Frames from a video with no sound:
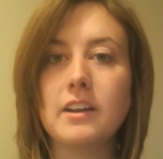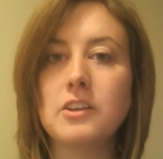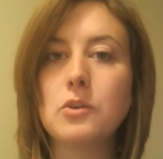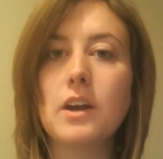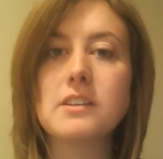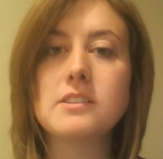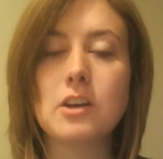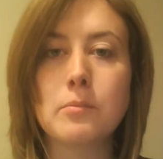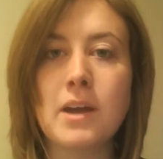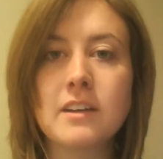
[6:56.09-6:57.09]
And you guys in
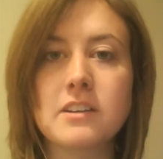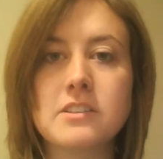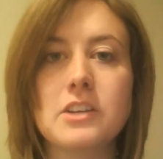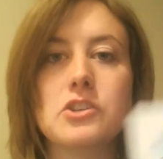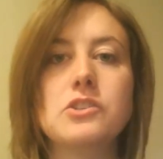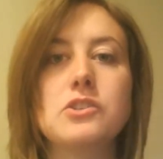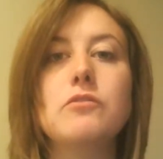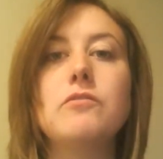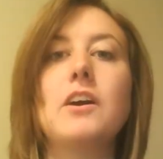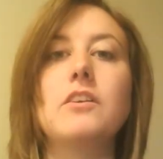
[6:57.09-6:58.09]
our magnet stations, you
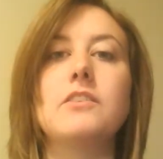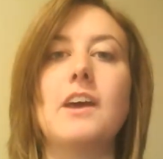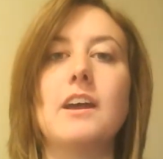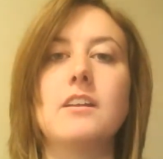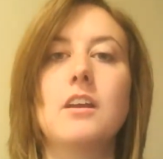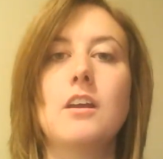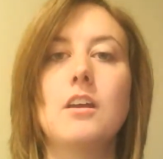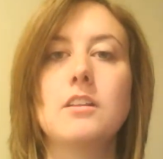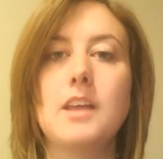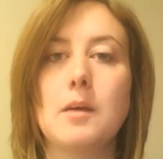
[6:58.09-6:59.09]
felt that
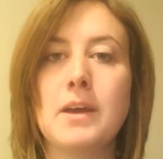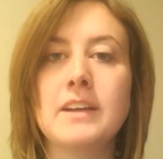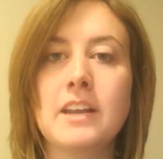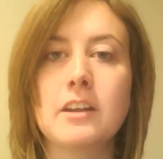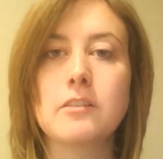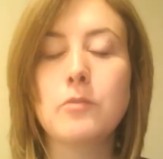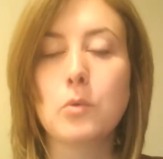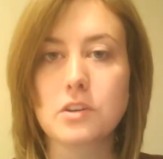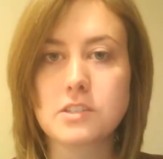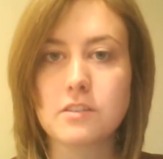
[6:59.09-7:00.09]
magnetic
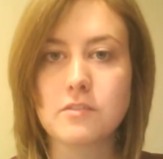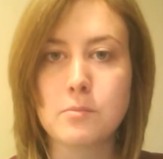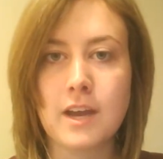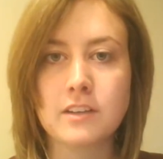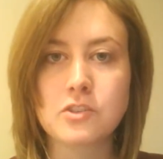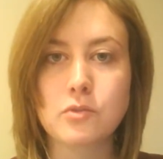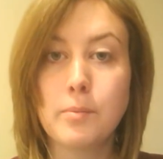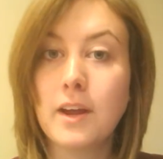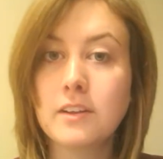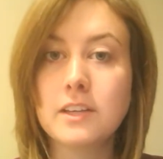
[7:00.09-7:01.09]
force of the magnets
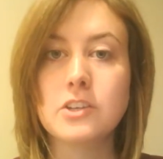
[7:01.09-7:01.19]
repelling each